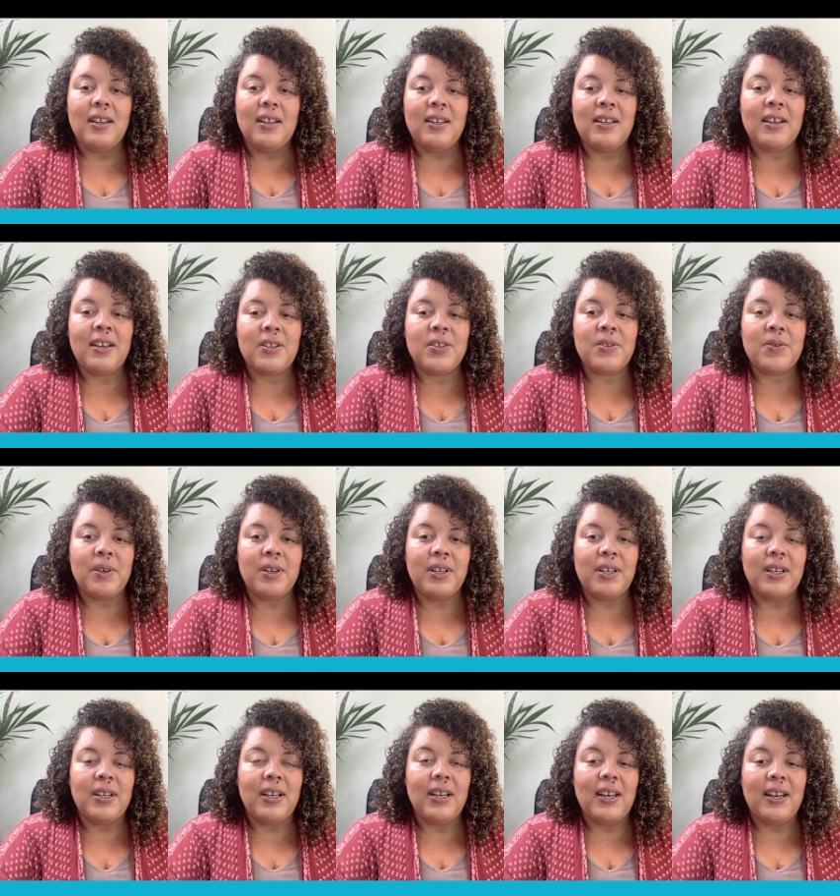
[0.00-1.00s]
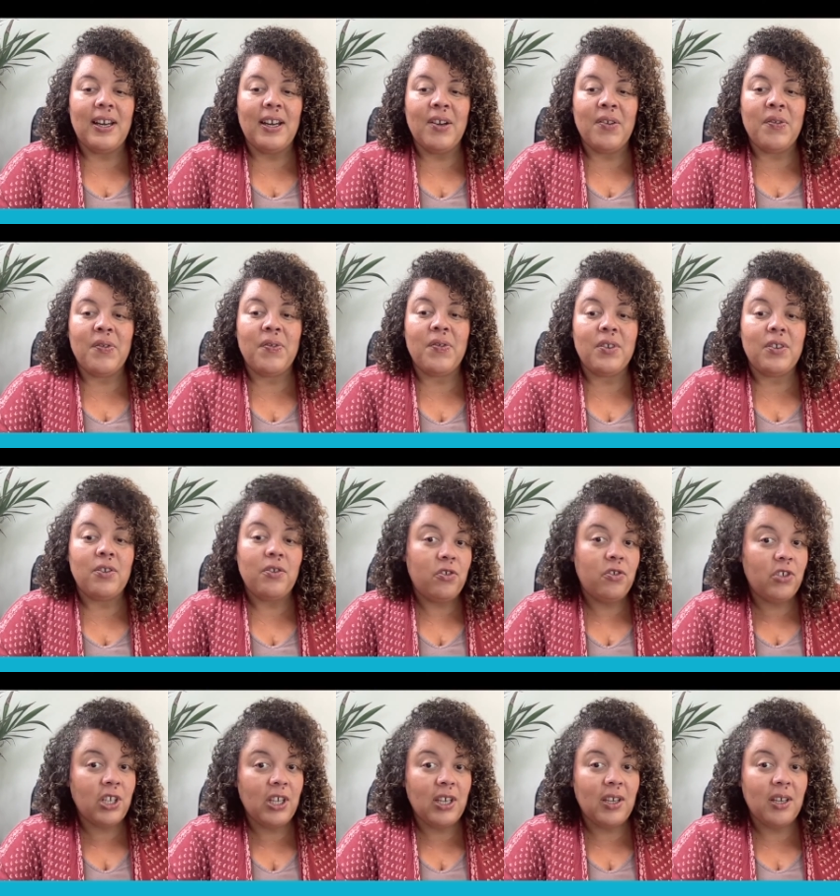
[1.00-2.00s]
Next one, F,
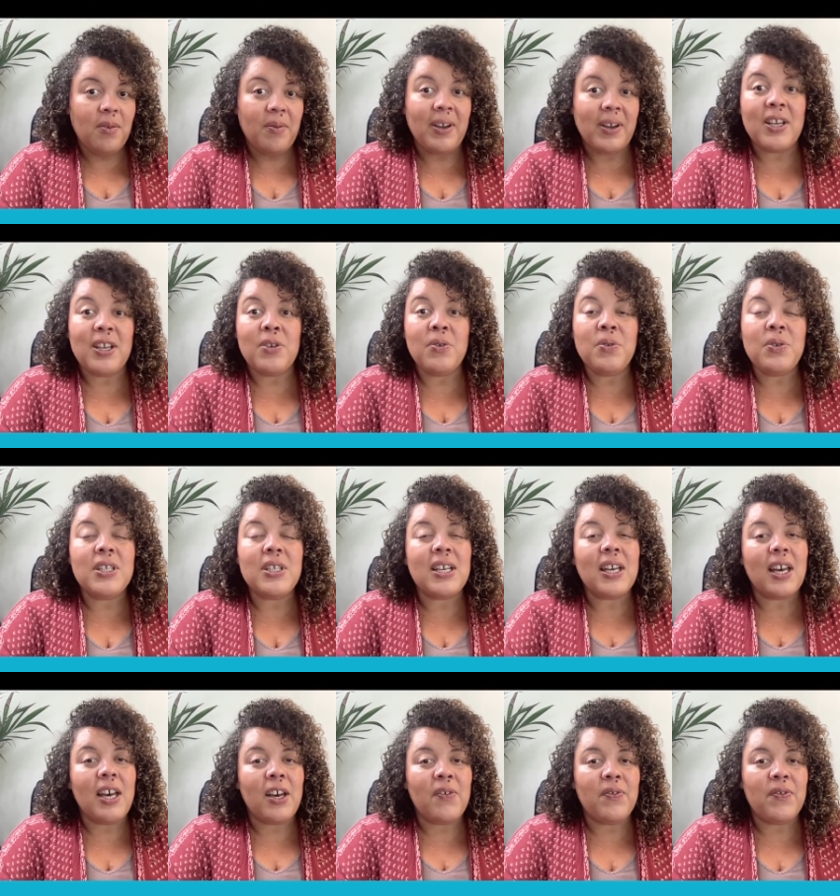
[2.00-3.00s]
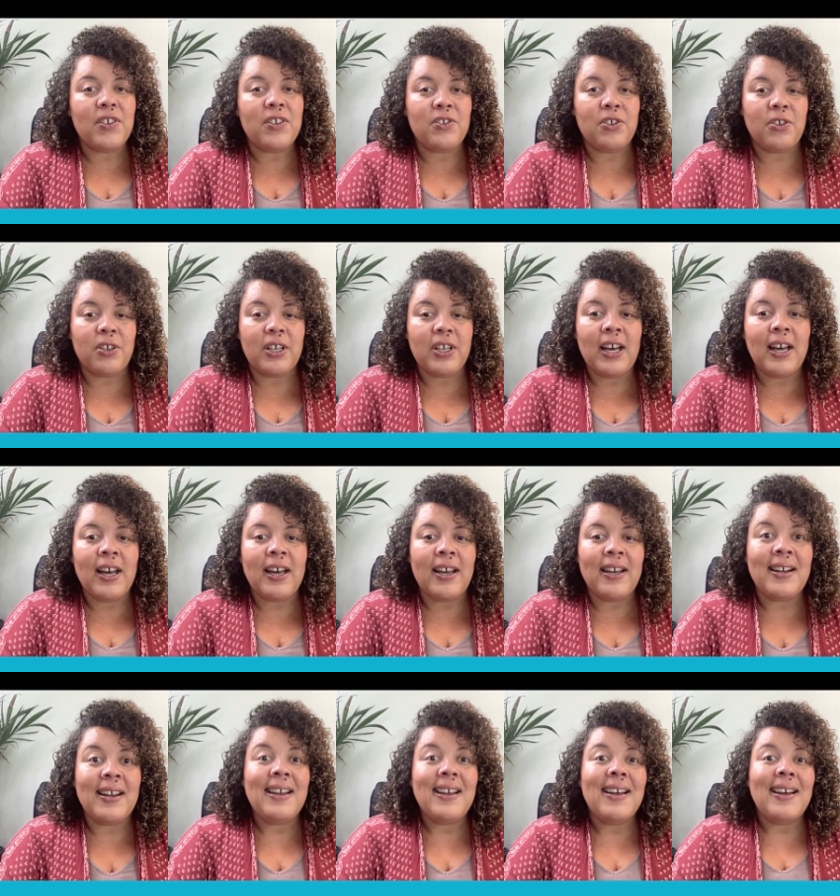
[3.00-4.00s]
G, right? Using F as your
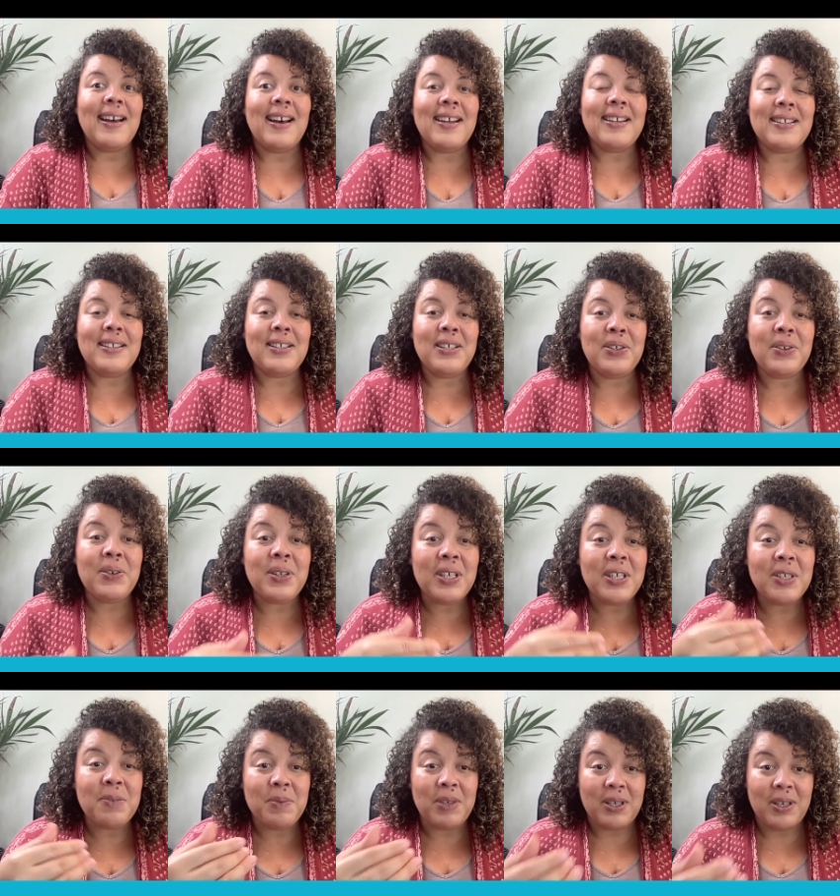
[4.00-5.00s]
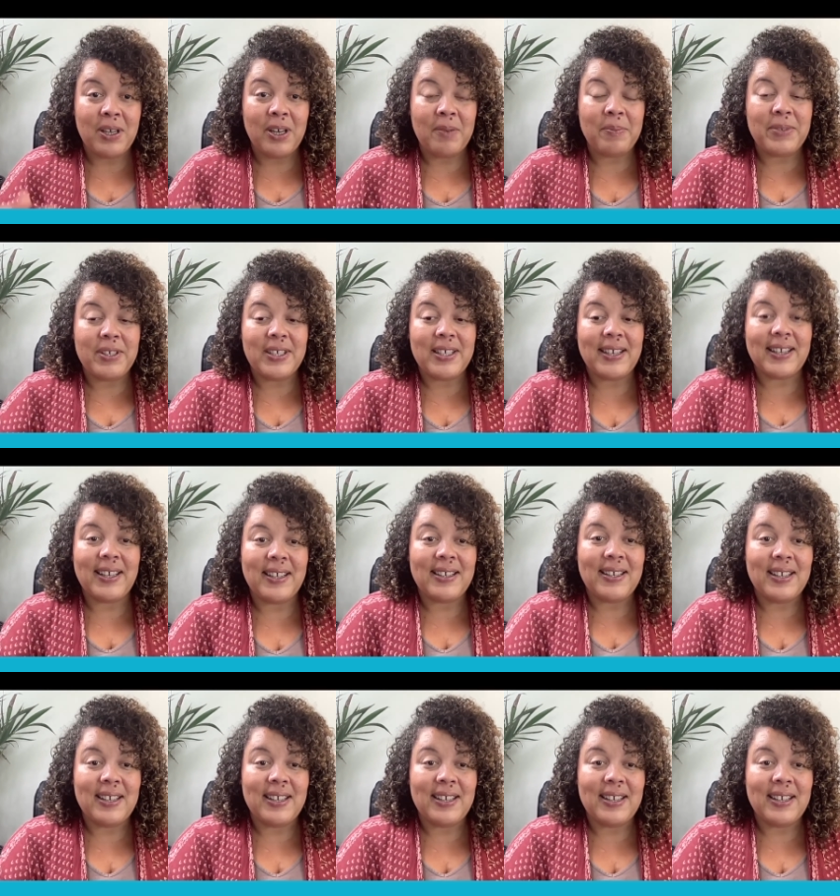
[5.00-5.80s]
guide until these become second